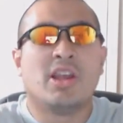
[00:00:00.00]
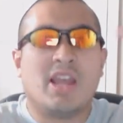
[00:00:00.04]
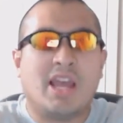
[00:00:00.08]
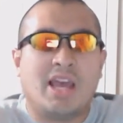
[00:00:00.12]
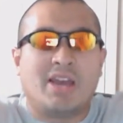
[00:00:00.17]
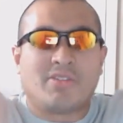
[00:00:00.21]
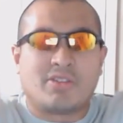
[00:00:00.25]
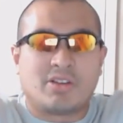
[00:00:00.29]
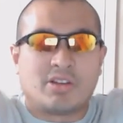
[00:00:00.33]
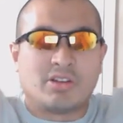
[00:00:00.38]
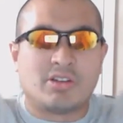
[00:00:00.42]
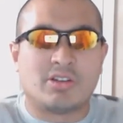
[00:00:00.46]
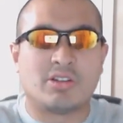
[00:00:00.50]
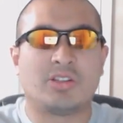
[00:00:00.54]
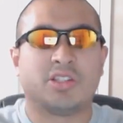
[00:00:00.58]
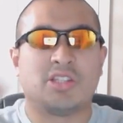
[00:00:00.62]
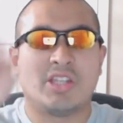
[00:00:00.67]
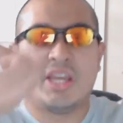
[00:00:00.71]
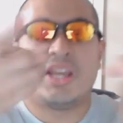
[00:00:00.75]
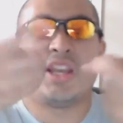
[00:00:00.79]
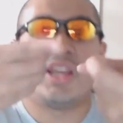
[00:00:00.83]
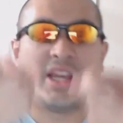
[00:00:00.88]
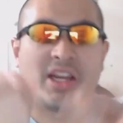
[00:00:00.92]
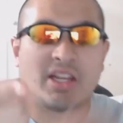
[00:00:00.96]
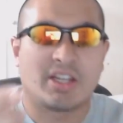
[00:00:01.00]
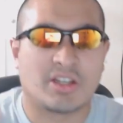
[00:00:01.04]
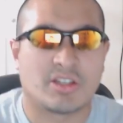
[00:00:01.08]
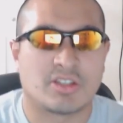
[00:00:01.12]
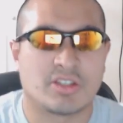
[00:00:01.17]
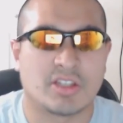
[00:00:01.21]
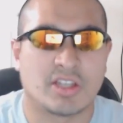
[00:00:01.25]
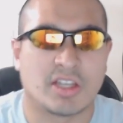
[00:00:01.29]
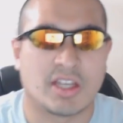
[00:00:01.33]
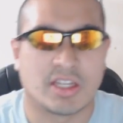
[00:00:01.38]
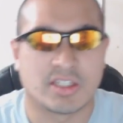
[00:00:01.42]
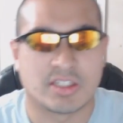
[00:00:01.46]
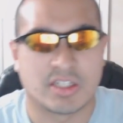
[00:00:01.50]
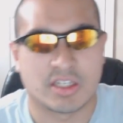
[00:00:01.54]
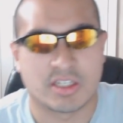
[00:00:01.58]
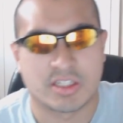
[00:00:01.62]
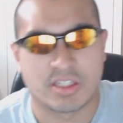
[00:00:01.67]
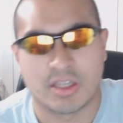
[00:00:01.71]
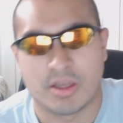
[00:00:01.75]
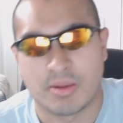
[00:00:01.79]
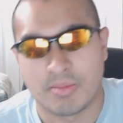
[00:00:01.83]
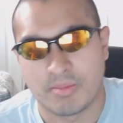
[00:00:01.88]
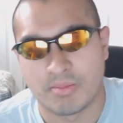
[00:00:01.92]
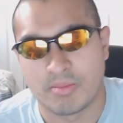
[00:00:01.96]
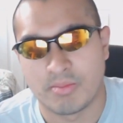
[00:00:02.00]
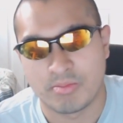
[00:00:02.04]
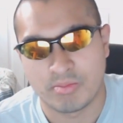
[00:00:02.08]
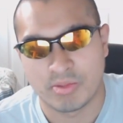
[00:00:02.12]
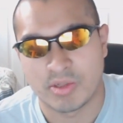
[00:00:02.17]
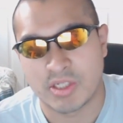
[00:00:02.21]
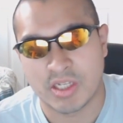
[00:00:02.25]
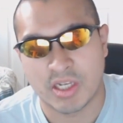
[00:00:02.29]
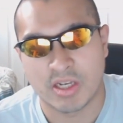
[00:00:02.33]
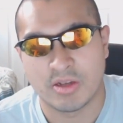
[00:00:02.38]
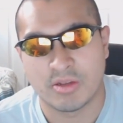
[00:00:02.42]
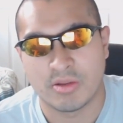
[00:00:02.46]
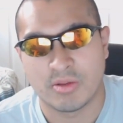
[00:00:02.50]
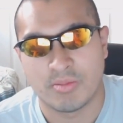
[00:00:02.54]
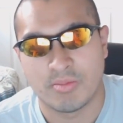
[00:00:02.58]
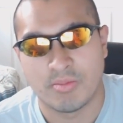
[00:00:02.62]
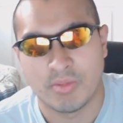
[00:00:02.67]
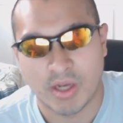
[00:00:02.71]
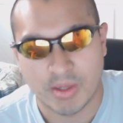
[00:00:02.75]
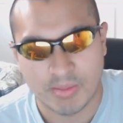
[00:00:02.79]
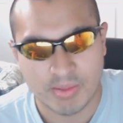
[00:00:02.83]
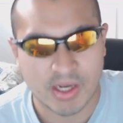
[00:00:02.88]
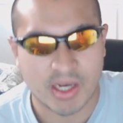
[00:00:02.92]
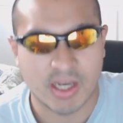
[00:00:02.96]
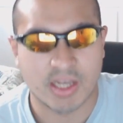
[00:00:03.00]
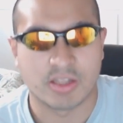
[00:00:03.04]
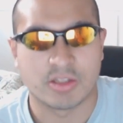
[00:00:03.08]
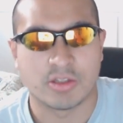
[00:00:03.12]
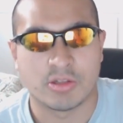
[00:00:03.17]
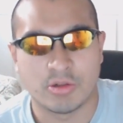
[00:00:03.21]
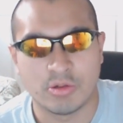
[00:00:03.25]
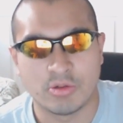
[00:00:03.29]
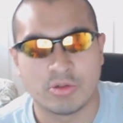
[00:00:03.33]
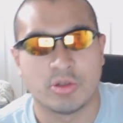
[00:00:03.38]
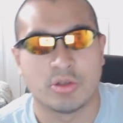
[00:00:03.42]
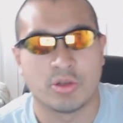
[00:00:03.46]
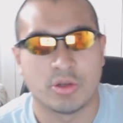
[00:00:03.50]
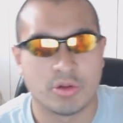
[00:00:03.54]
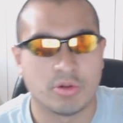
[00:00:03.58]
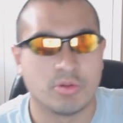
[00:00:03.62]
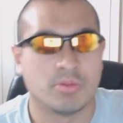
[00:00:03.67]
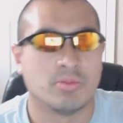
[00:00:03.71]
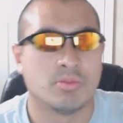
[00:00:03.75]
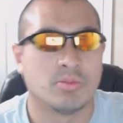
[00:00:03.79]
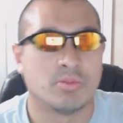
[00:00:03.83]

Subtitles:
Have a good day, and I'll see you guys next time. Peace out. Bye-bye. Toot toot.